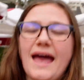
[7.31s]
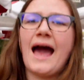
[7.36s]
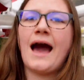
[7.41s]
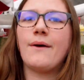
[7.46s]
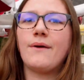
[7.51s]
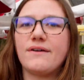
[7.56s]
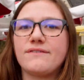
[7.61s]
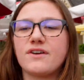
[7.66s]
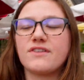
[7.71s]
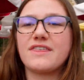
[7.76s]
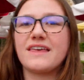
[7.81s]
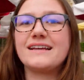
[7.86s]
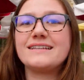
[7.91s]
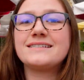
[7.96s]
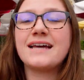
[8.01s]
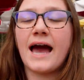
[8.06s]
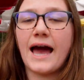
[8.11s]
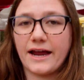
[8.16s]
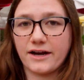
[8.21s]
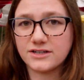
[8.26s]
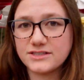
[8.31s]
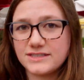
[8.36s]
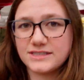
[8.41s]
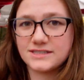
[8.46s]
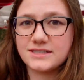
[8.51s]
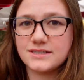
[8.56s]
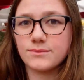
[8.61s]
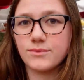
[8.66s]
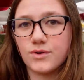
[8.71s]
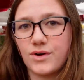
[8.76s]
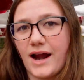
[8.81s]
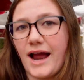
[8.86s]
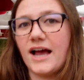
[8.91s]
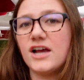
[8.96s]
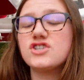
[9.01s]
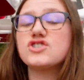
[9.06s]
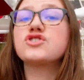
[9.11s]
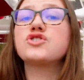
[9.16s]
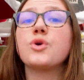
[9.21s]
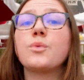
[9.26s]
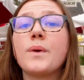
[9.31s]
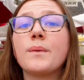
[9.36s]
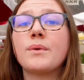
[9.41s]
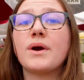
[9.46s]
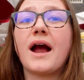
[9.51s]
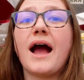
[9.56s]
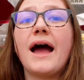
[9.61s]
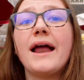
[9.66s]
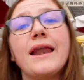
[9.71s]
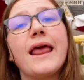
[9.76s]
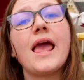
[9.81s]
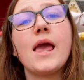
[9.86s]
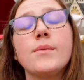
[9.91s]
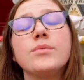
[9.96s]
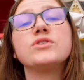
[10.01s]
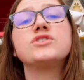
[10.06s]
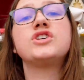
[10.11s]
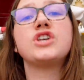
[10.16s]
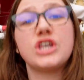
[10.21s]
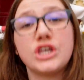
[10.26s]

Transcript: however the entire system crashed so we were unable to